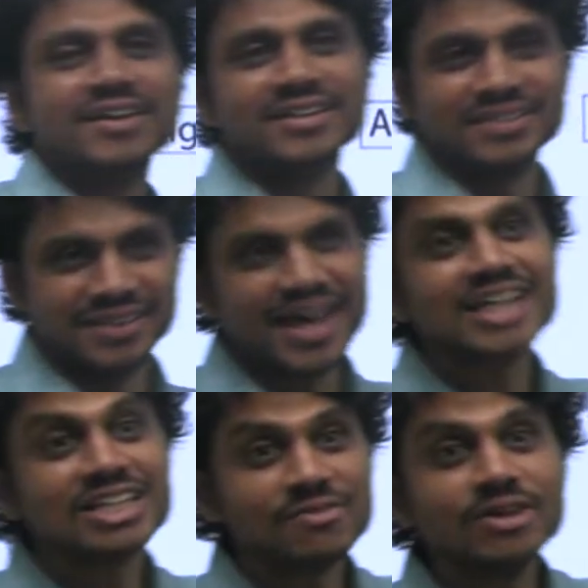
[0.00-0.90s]
They are
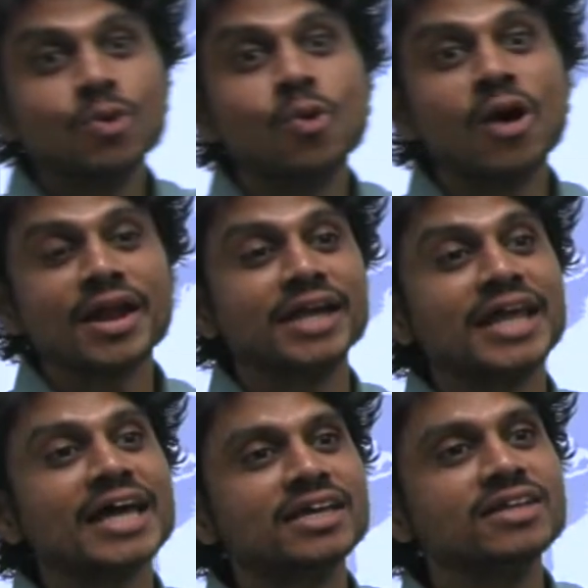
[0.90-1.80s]
the one who are
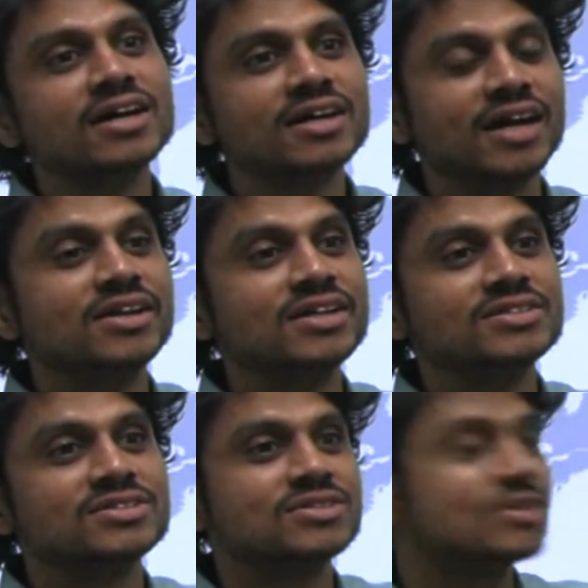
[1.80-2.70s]
attacking the
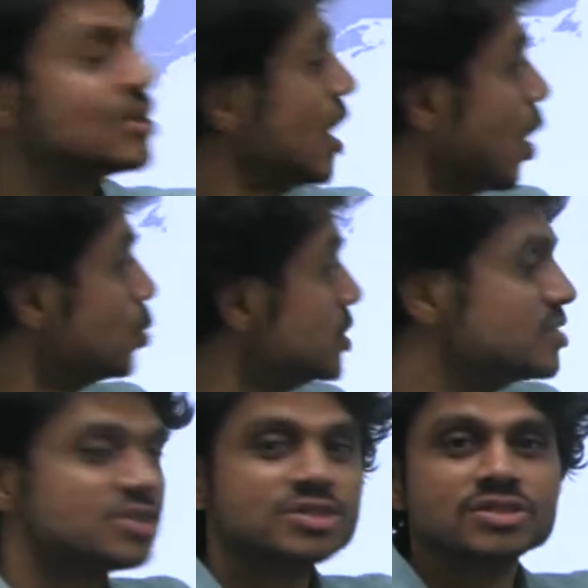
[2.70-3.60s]
countries.
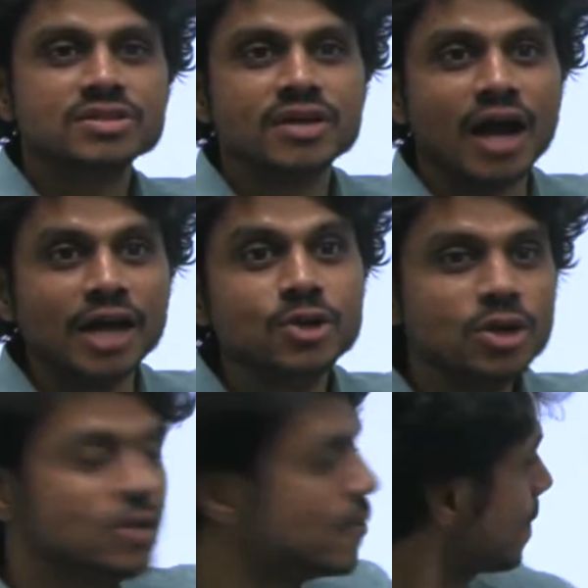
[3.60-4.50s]
Houthis. I told
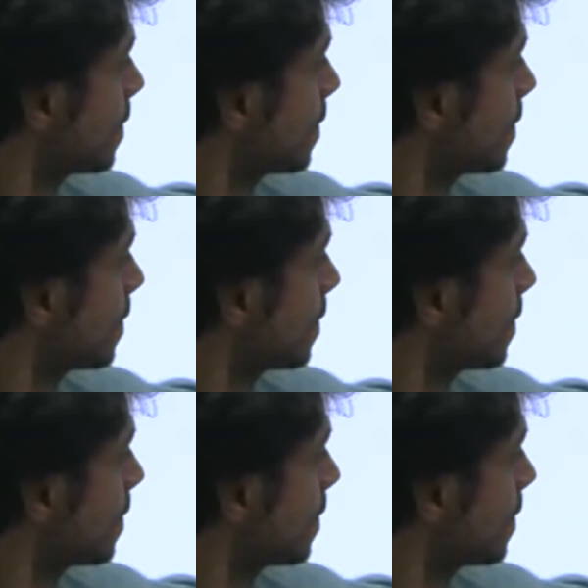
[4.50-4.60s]
you.